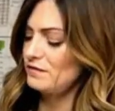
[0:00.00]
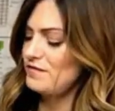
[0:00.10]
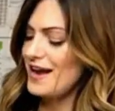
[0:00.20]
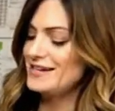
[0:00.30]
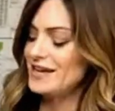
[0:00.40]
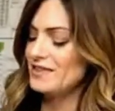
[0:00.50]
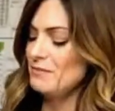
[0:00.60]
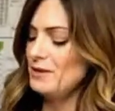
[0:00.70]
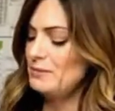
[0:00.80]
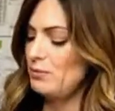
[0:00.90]
finding the
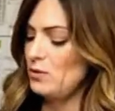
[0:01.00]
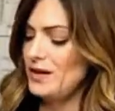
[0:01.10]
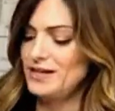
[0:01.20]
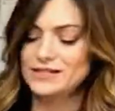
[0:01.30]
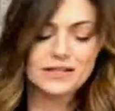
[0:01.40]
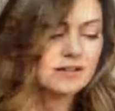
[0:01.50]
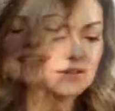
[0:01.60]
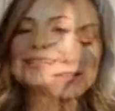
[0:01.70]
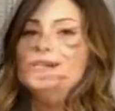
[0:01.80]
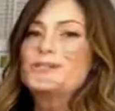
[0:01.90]
midpoint.
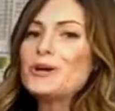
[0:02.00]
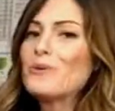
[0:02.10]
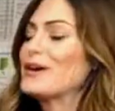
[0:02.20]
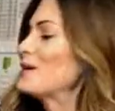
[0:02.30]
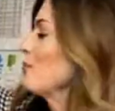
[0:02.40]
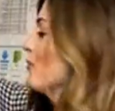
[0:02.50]
So we're gonna